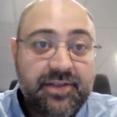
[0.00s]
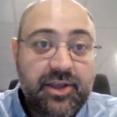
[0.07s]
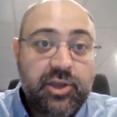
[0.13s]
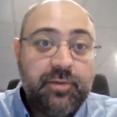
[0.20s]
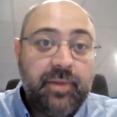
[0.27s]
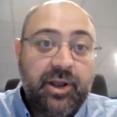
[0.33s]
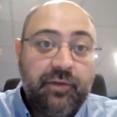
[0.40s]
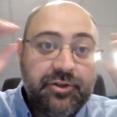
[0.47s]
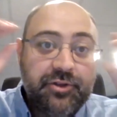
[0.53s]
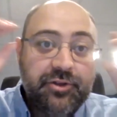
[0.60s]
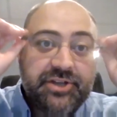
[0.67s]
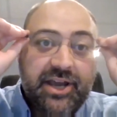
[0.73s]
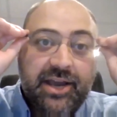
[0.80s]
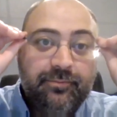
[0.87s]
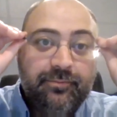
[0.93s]
Thank you, Michael, for the
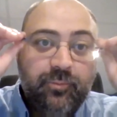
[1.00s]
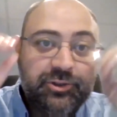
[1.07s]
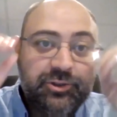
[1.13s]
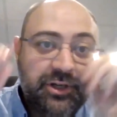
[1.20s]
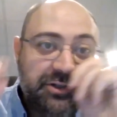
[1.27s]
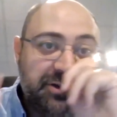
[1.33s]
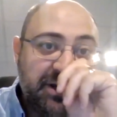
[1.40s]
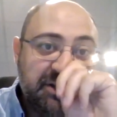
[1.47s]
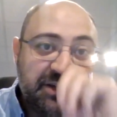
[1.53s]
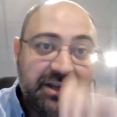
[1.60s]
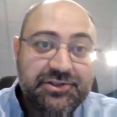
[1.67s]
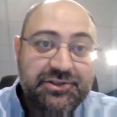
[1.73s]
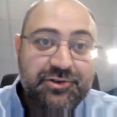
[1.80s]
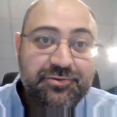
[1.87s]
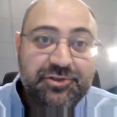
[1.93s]
time. We'll talk to you guys again
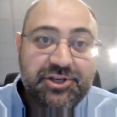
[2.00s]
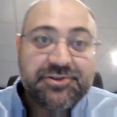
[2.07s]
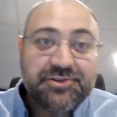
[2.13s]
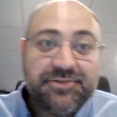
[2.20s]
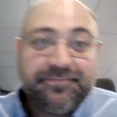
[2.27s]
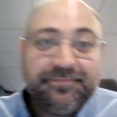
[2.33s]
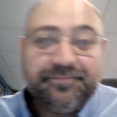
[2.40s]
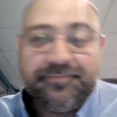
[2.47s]
soon. Cheers.